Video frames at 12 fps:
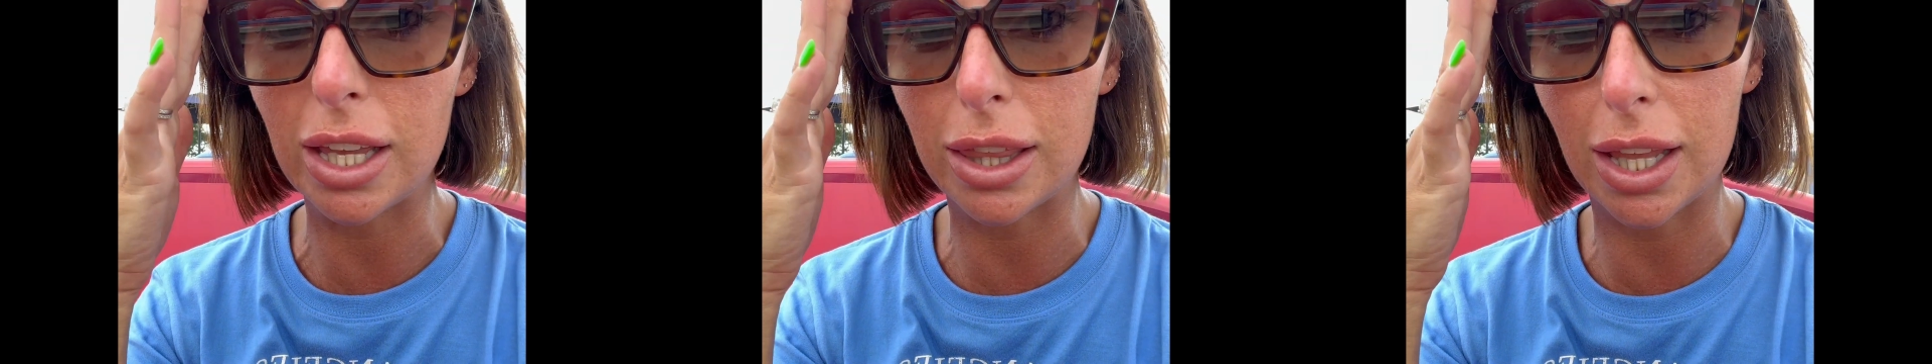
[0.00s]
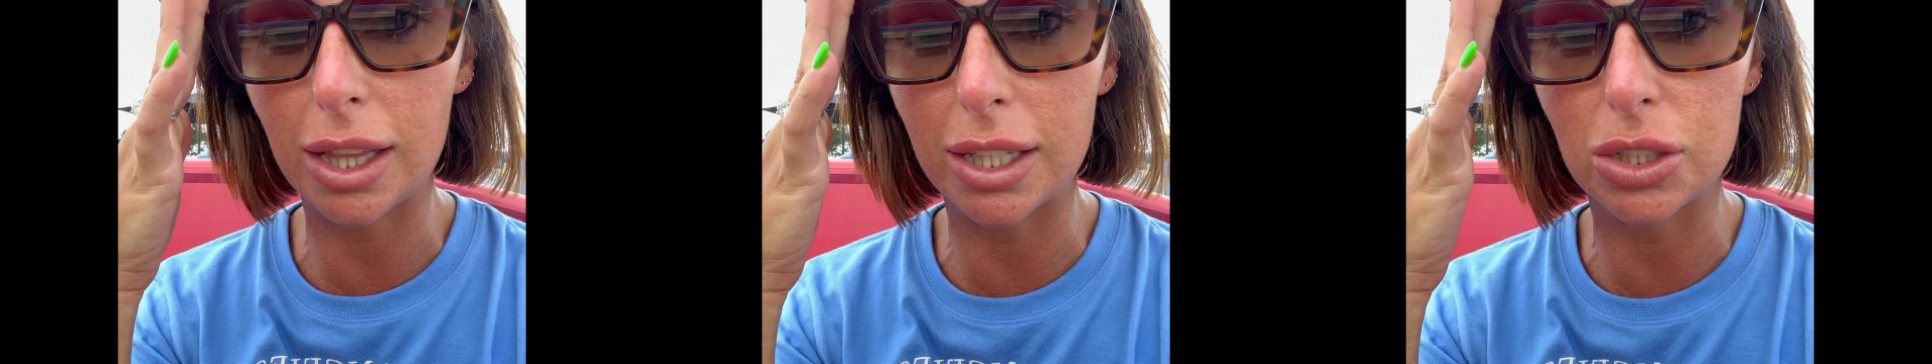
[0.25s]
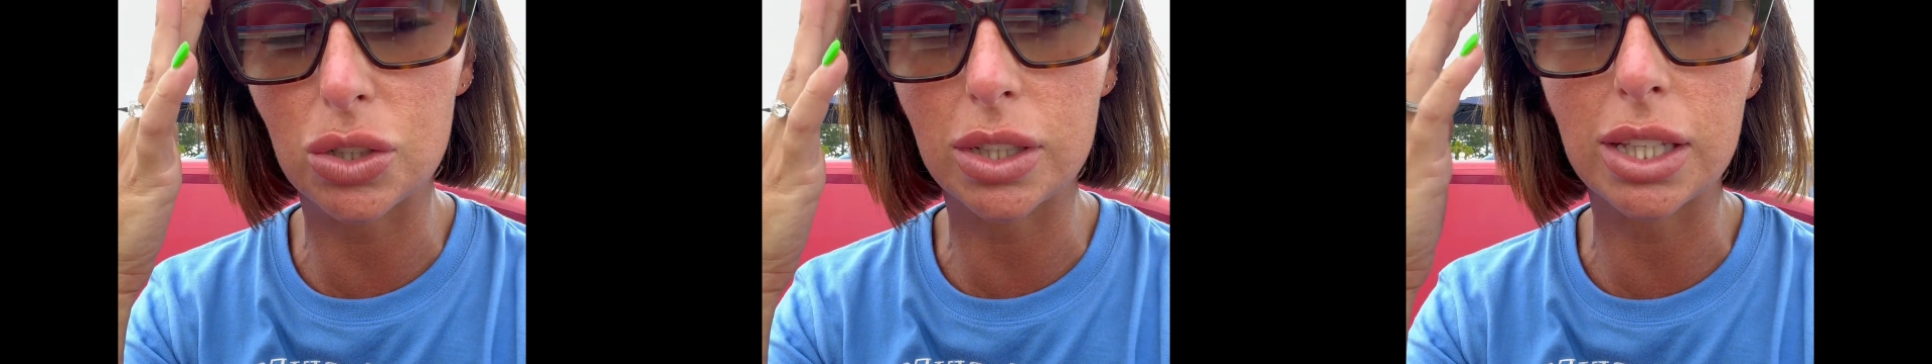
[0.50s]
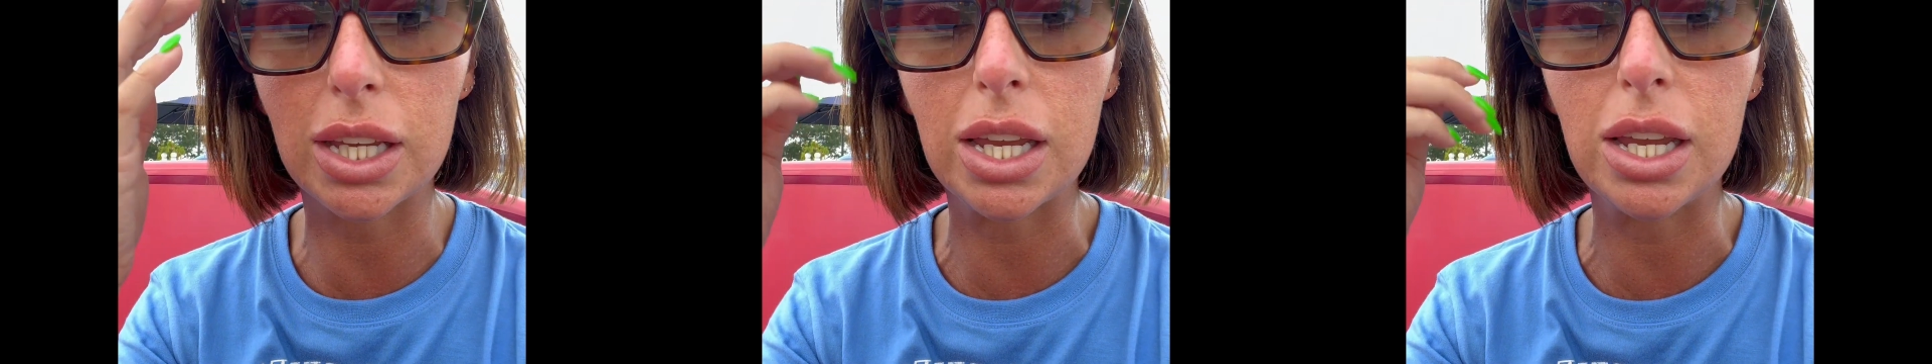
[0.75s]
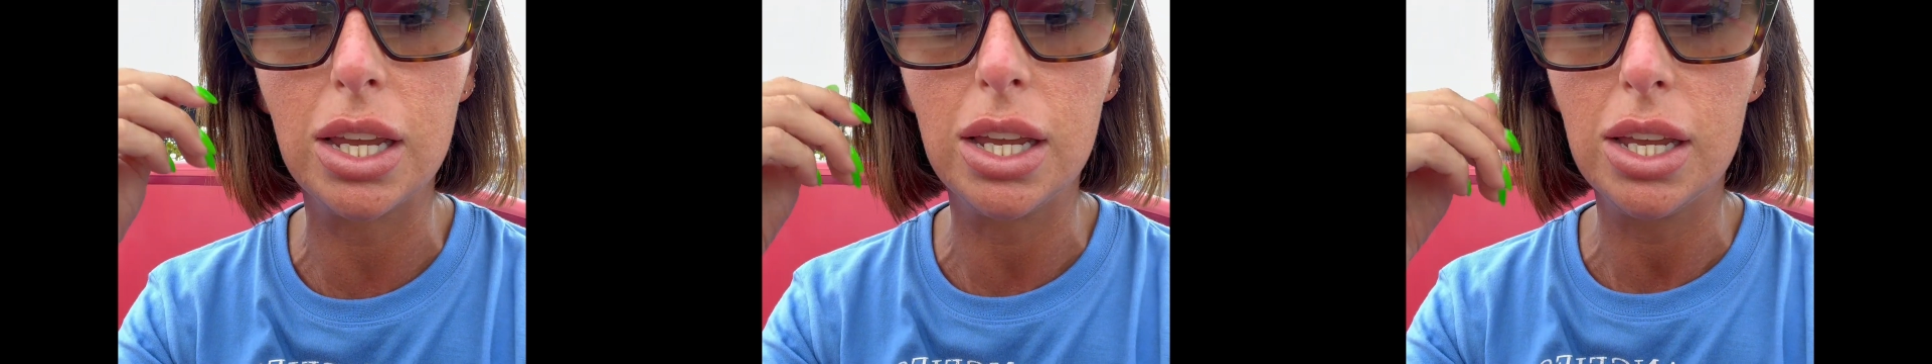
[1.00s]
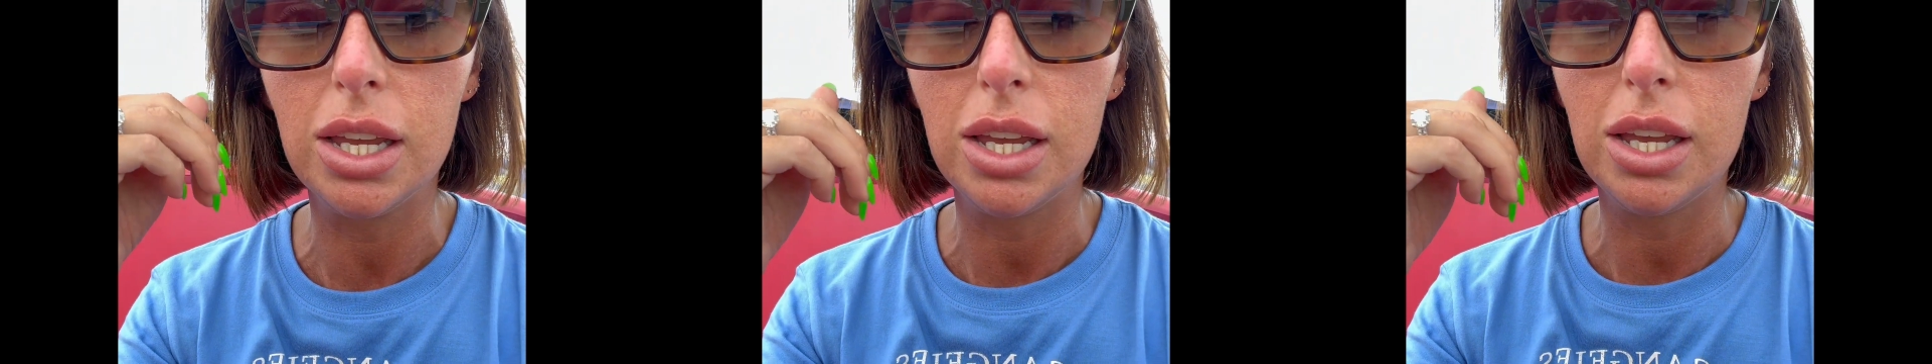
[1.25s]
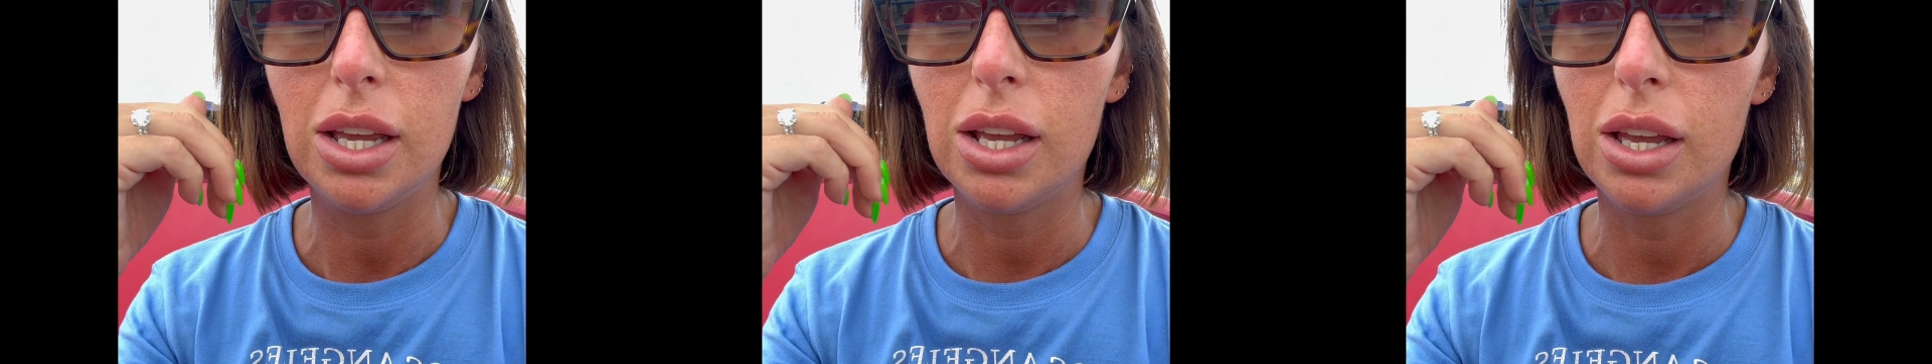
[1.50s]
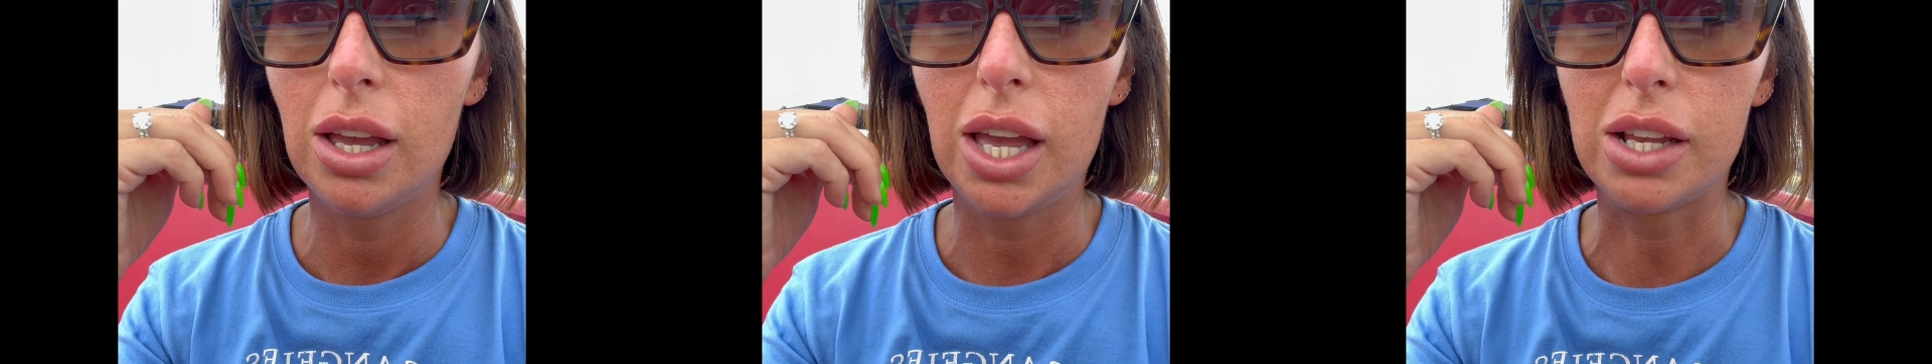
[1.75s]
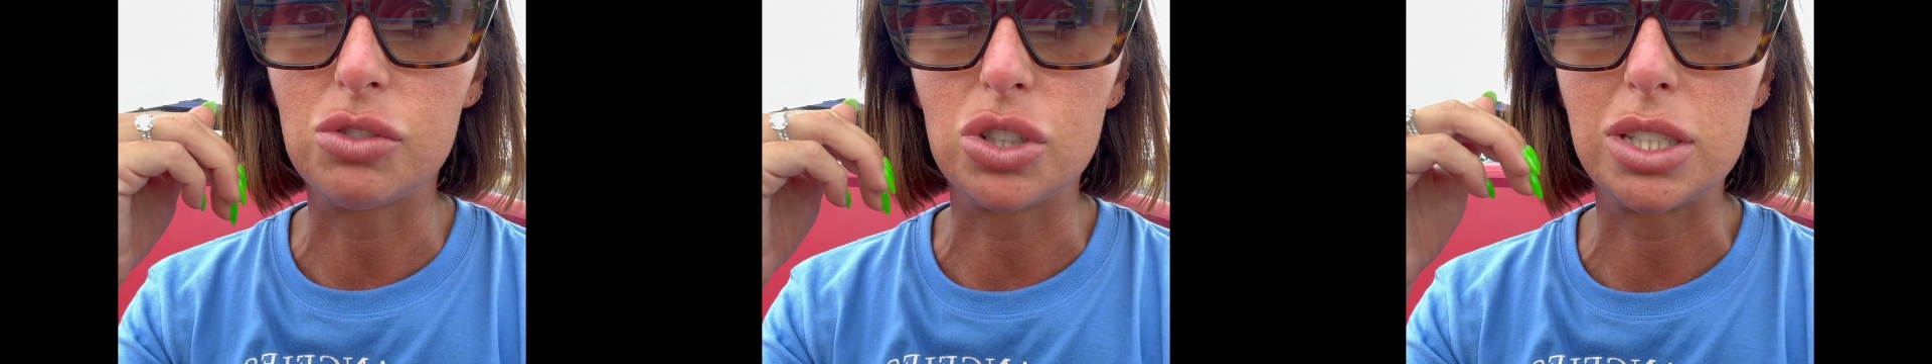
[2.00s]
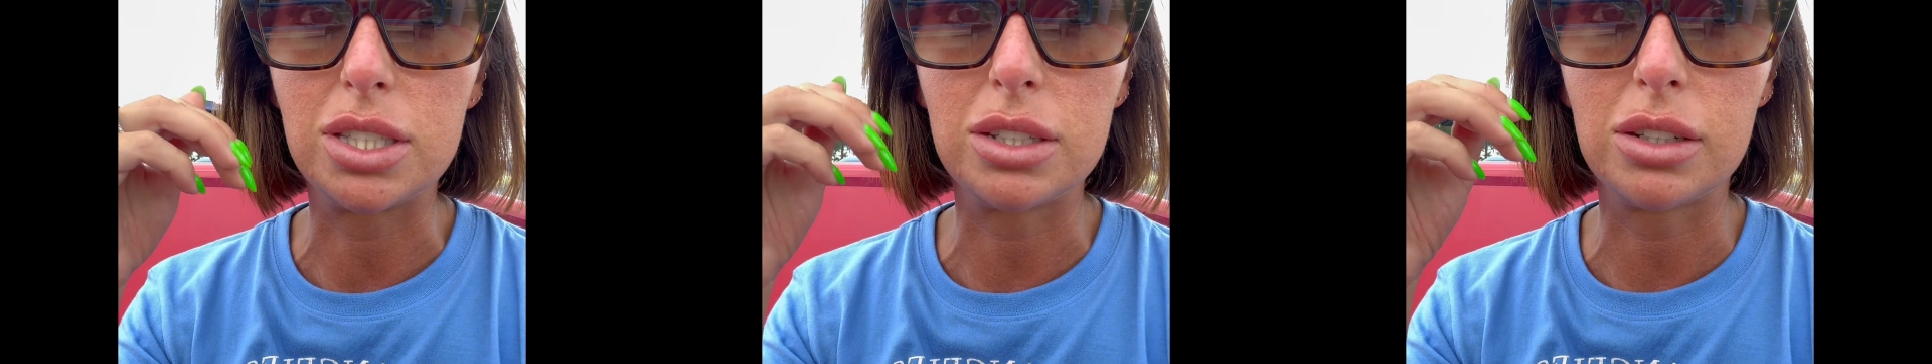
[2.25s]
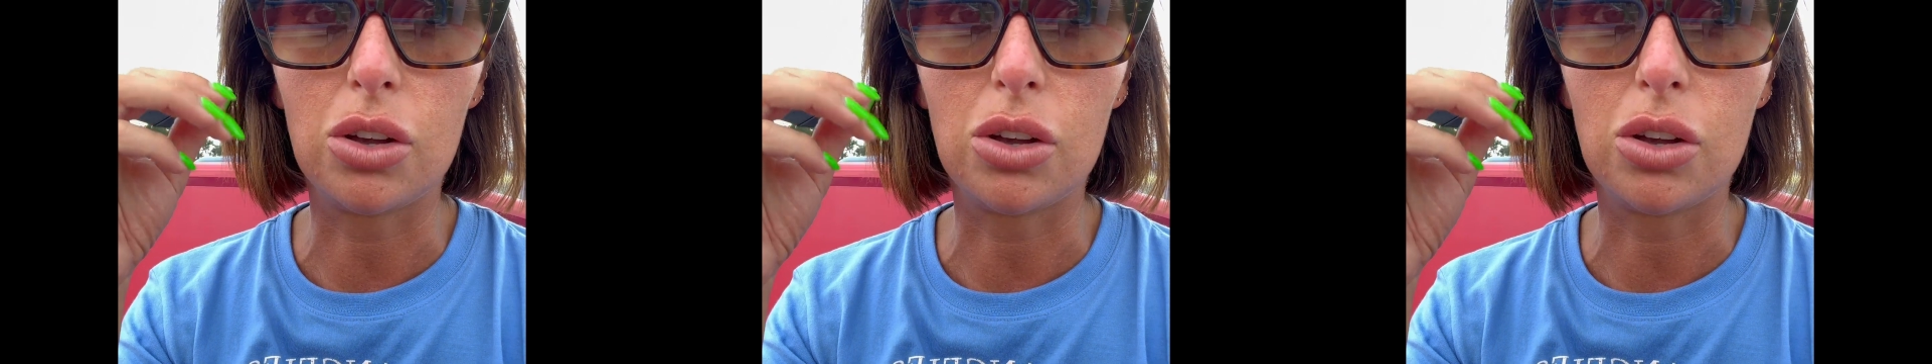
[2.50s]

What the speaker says: They literally had just